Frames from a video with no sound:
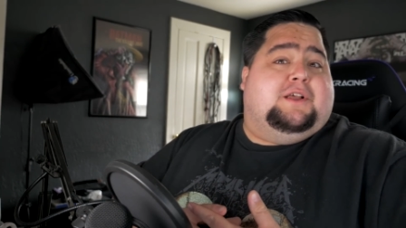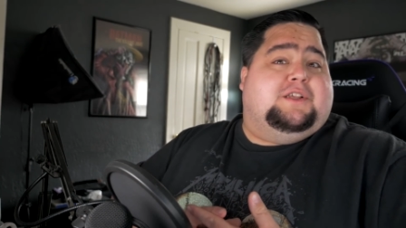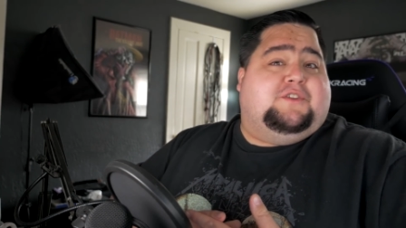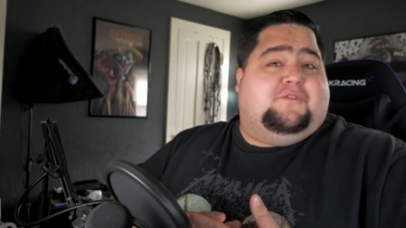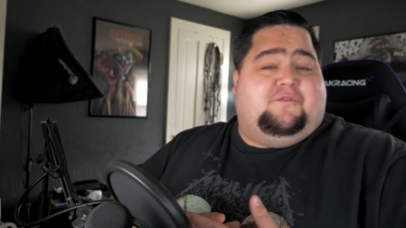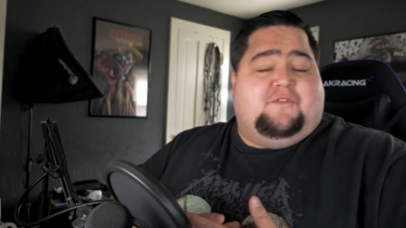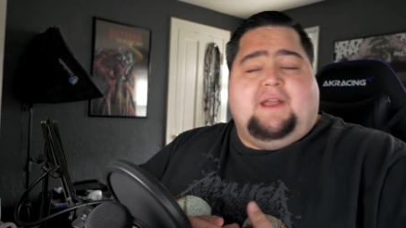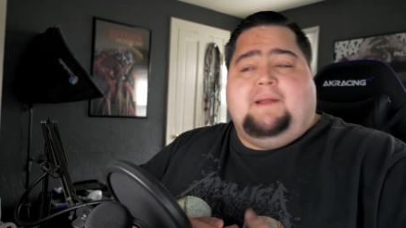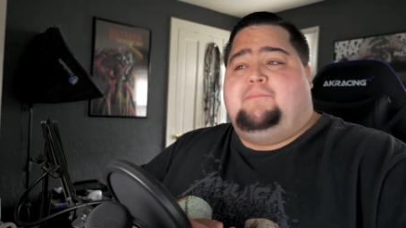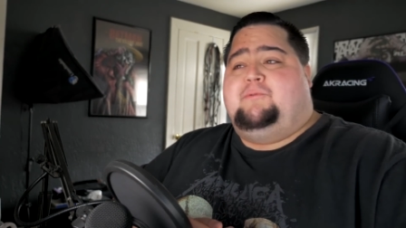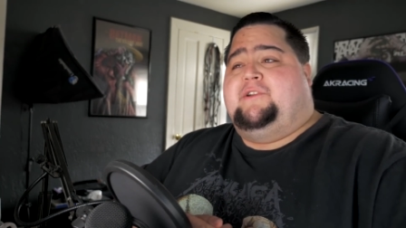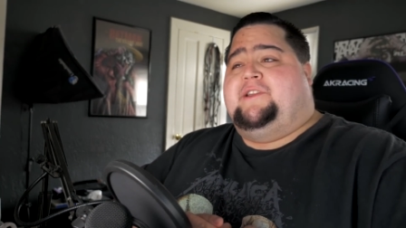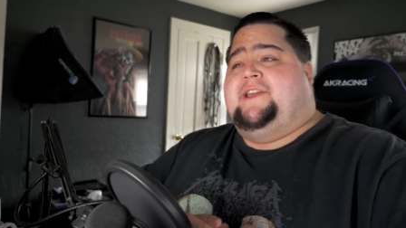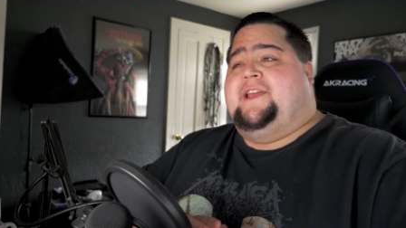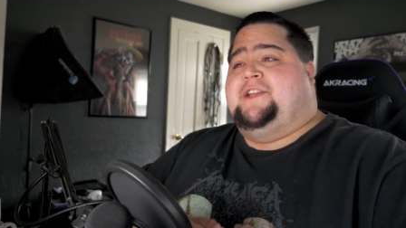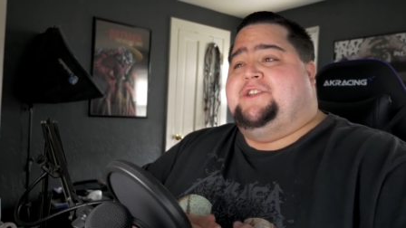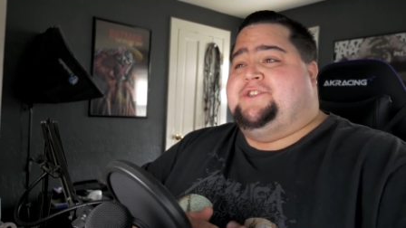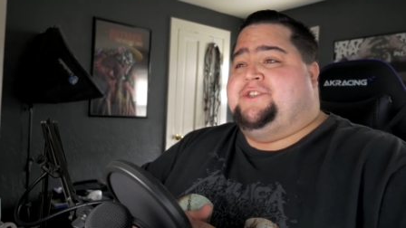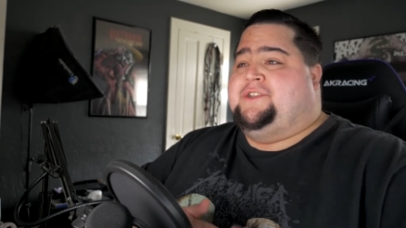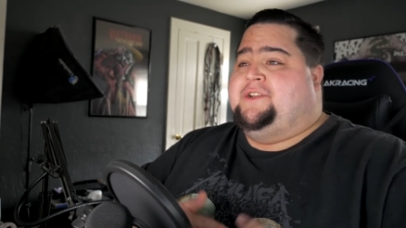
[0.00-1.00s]

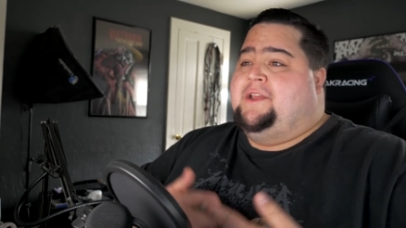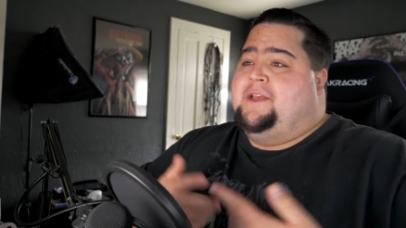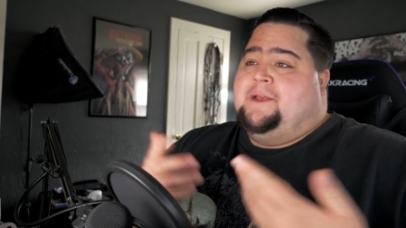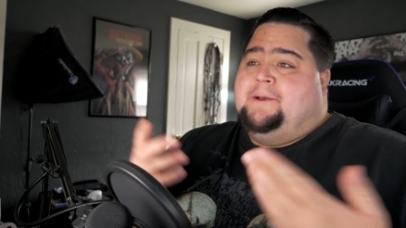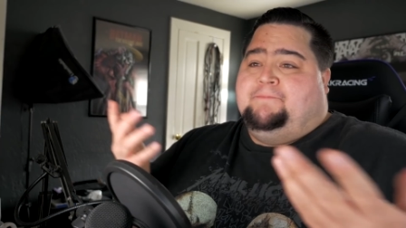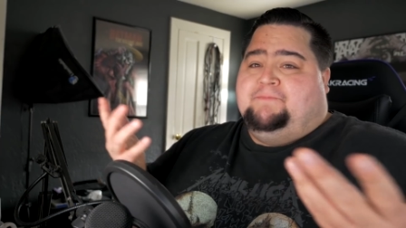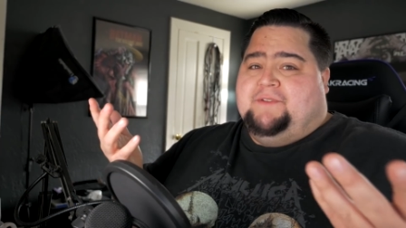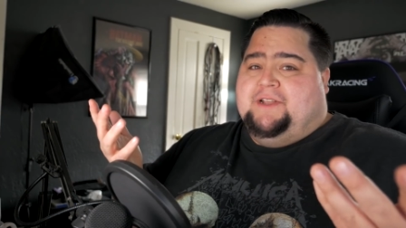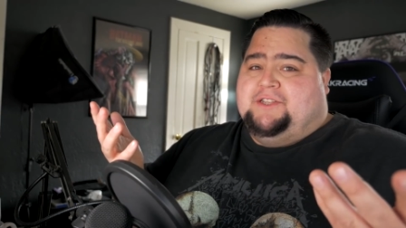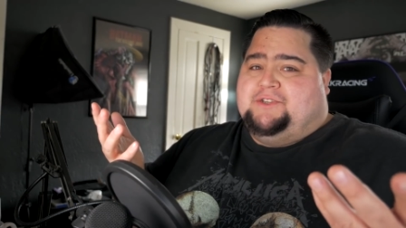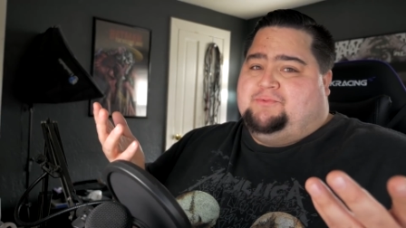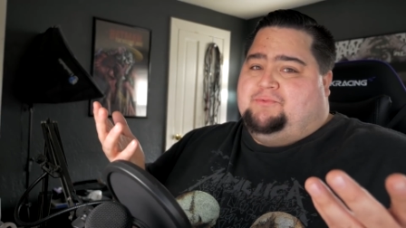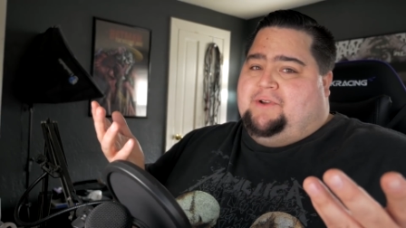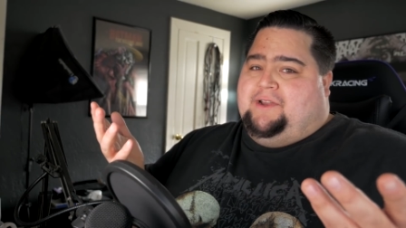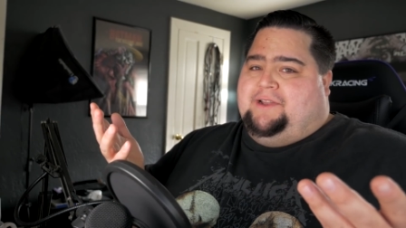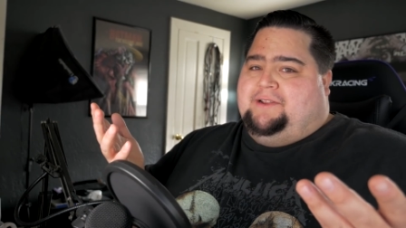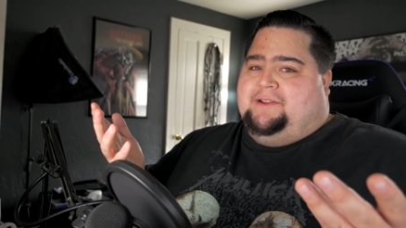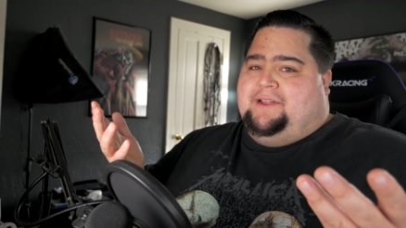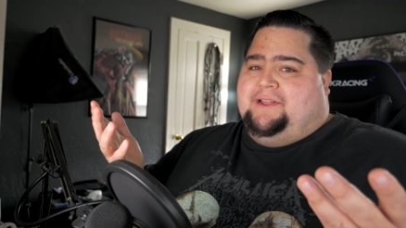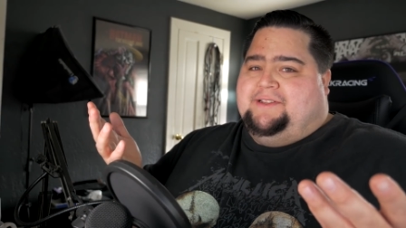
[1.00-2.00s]
fabrication. That's
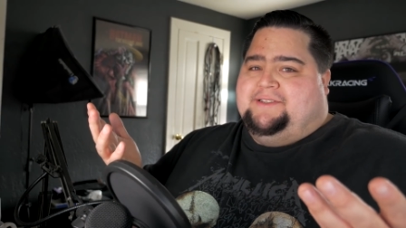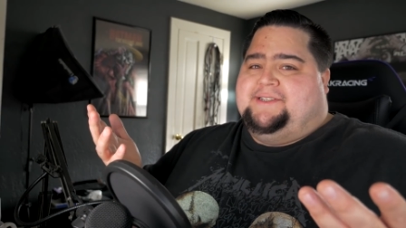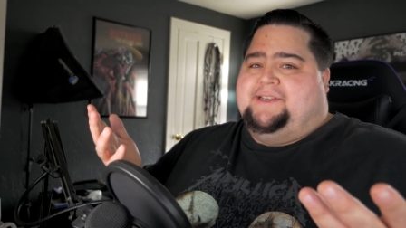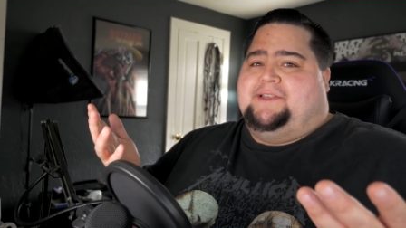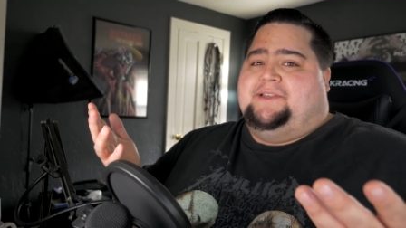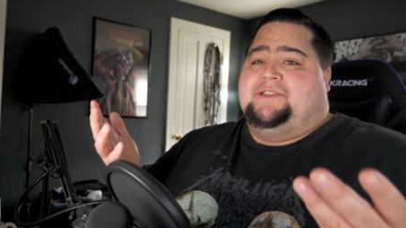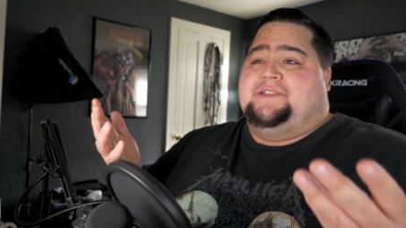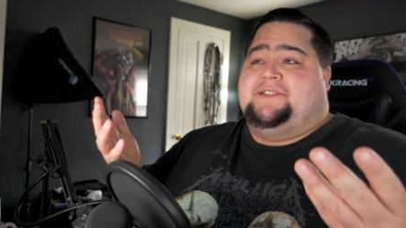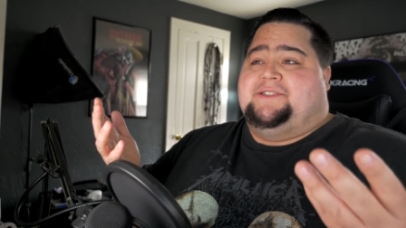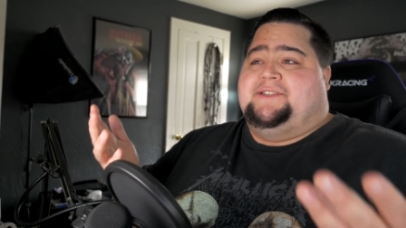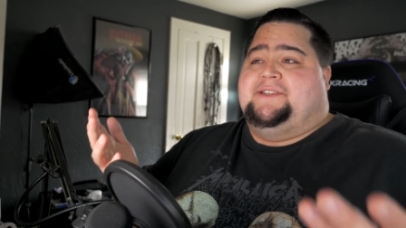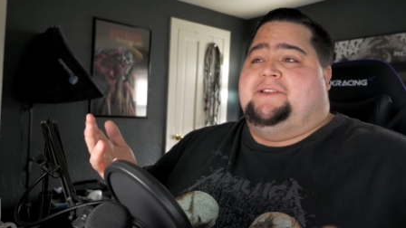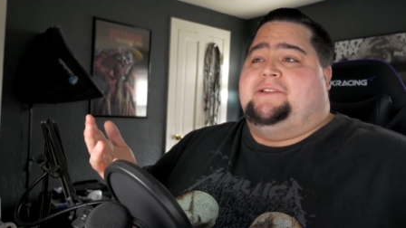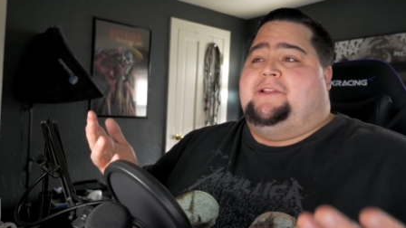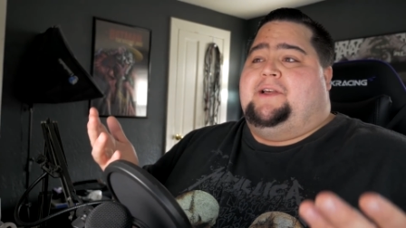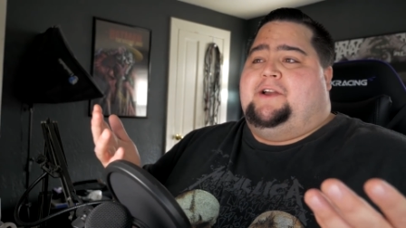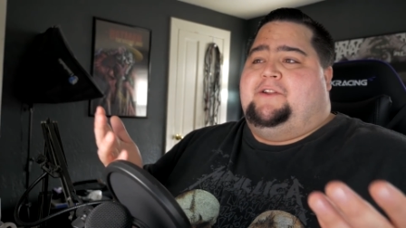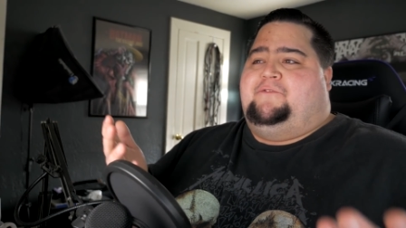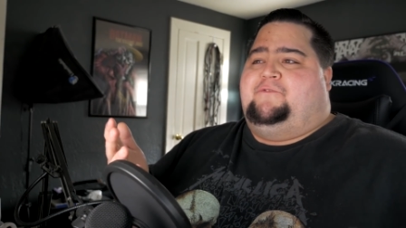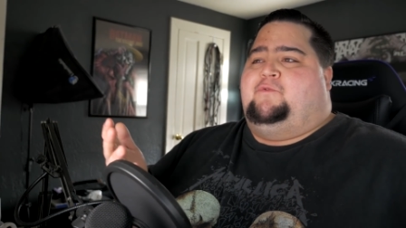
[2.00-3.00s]
right, Intel is still
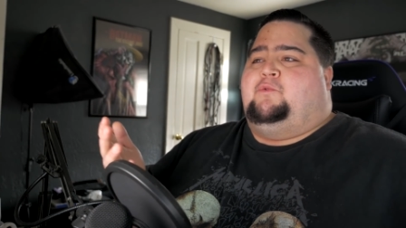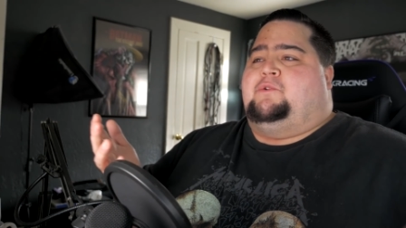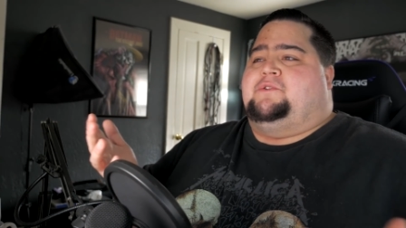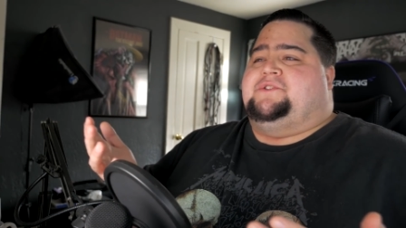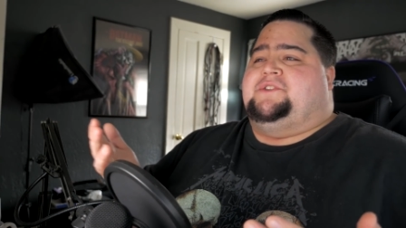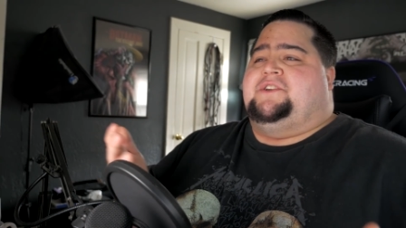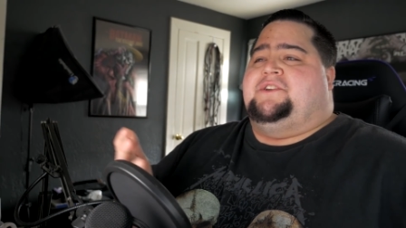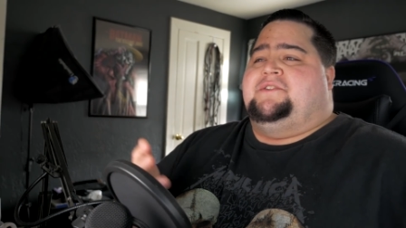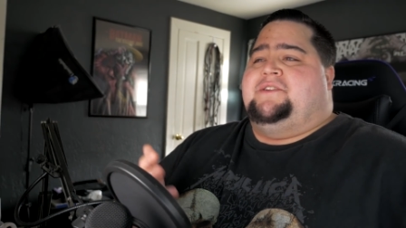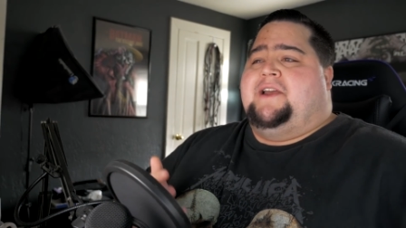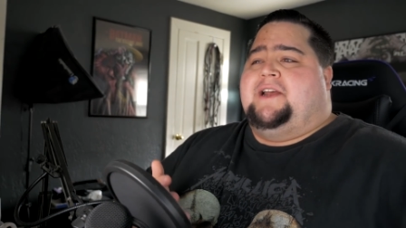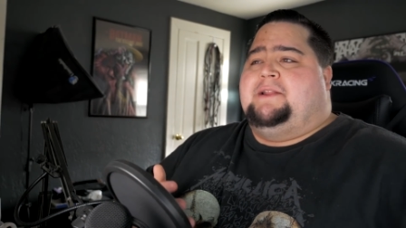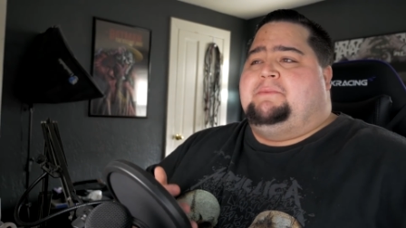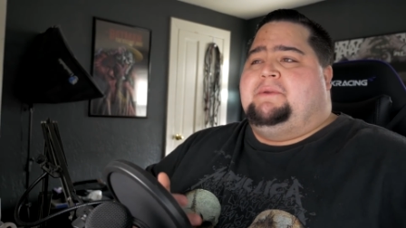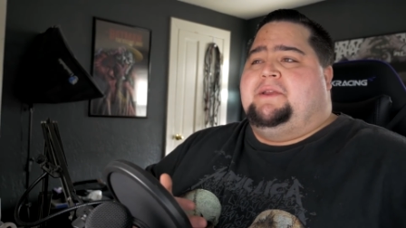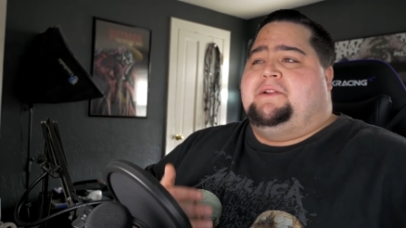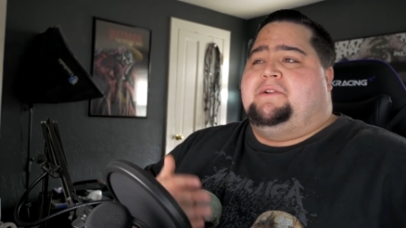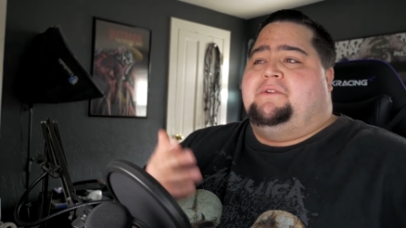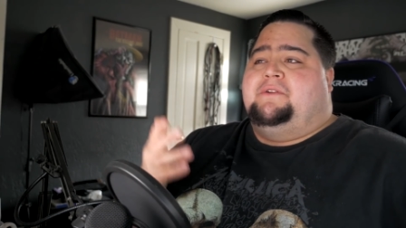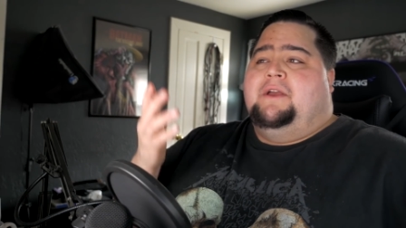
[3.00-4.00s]
on 14
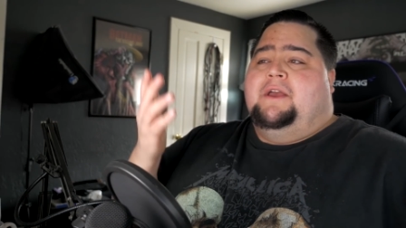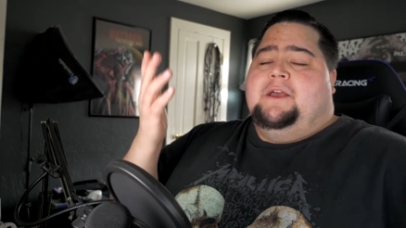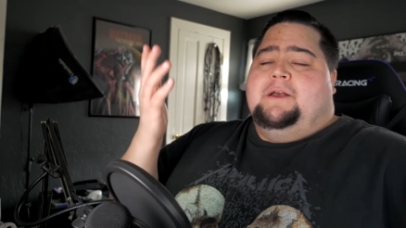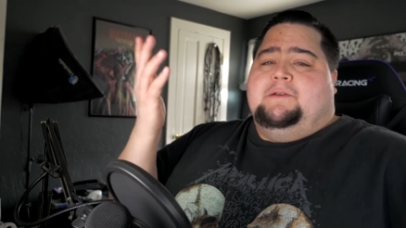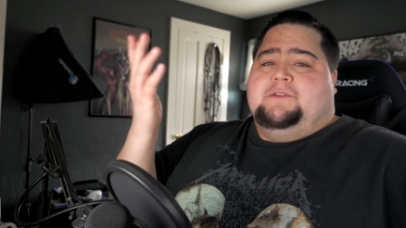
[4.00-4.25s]
nanometer.